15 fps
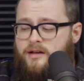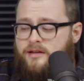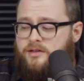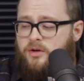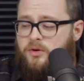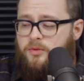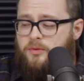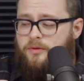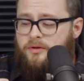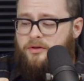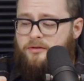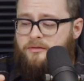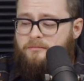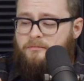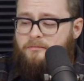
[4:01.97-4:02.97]
So
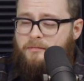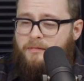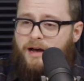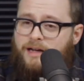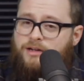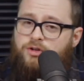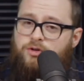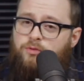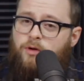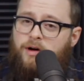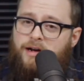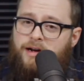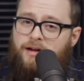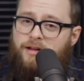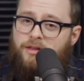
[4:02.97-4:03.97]
I do
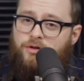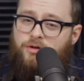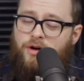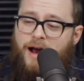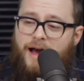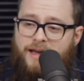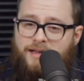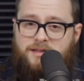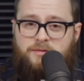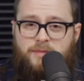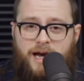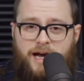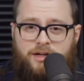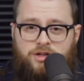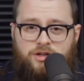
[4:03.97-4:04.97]
want another crack at
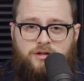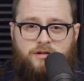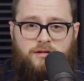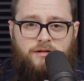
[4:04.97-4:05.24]
Smash